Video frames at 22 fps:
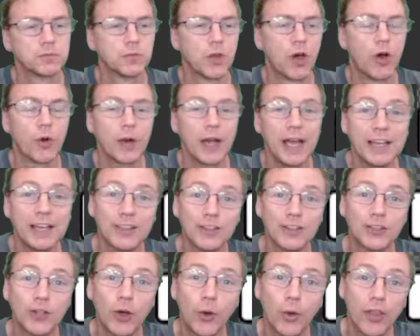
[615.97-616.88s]
Okay,
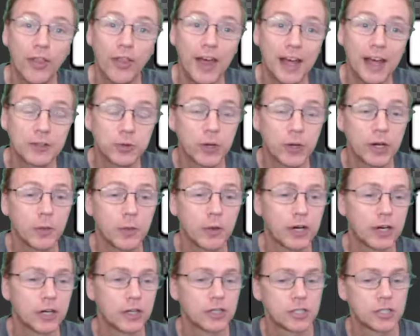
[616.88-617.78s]
so that's what I
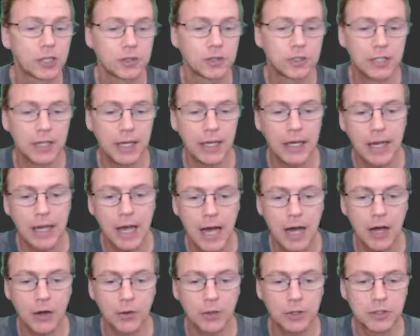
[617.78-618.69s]
wanted to show today,
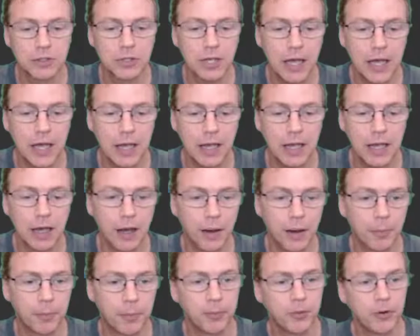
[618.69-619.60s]
how to take
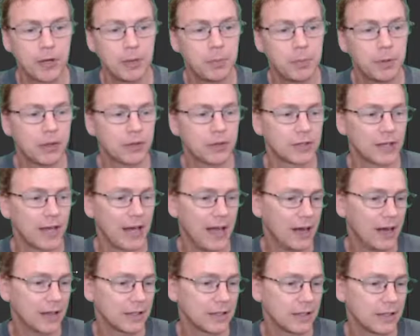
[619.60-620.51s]
a pre-built
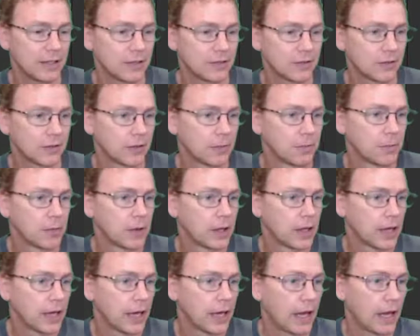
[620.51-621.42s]
atlas
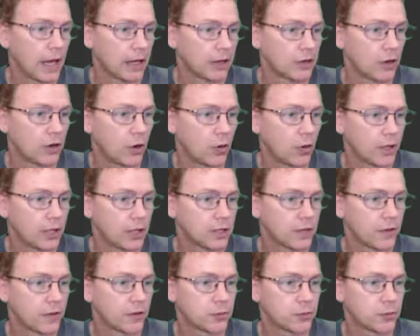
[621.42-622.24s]
and go into the